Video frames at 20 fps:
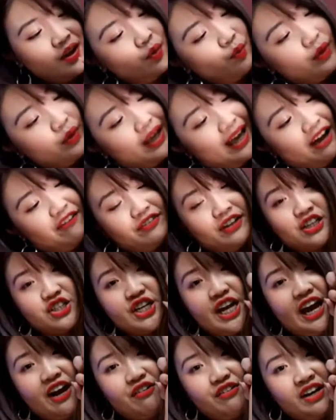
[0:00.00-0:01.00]
We have the
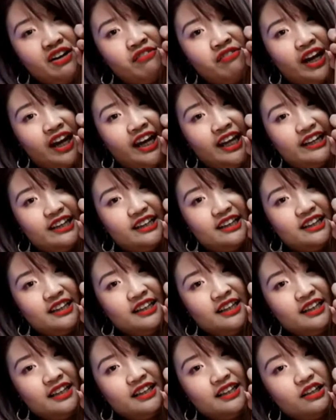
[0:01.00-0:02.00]
cherry red,
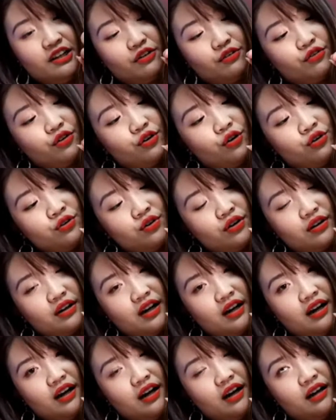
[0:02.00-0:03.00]
the ro
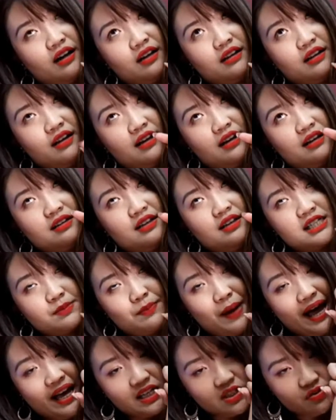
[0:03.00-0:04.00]
uh, the, the
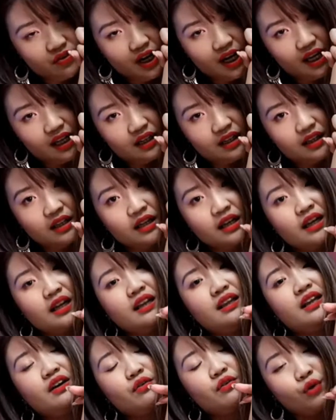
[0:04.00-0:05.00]
spice red,
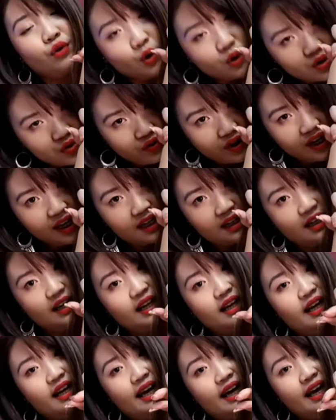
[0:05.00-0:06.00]
the rose red,
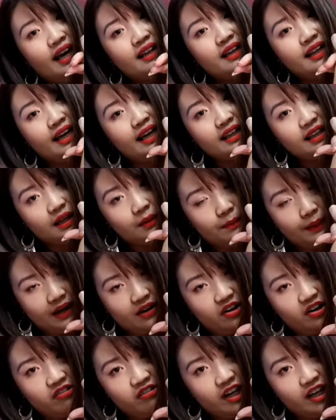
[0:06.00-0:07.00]
and then the
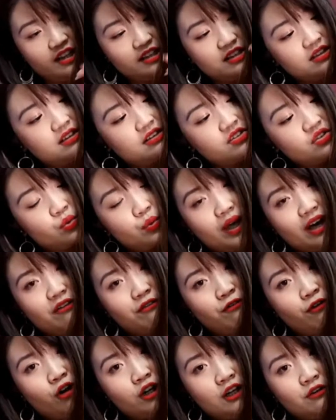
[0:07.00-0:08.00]
berry red. So we
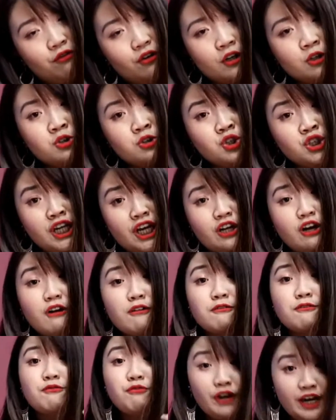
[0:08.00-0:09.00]
have four different shade
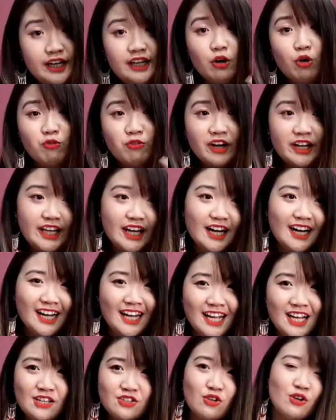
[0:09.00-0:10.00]
of red over here.
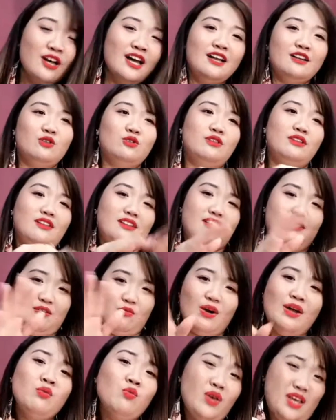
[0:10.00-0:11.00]
So
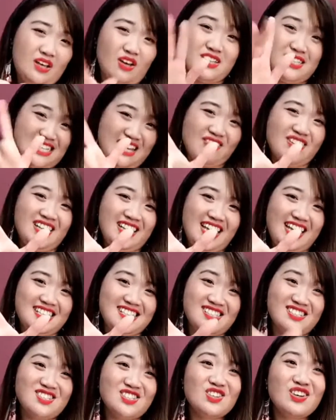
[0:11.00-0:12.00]
one week got seven
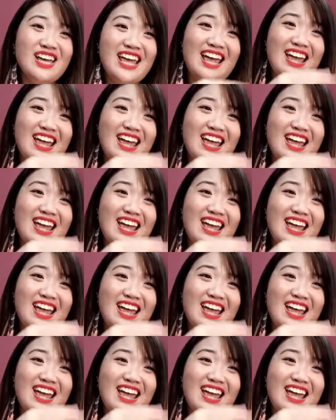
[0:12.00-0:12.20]
days. So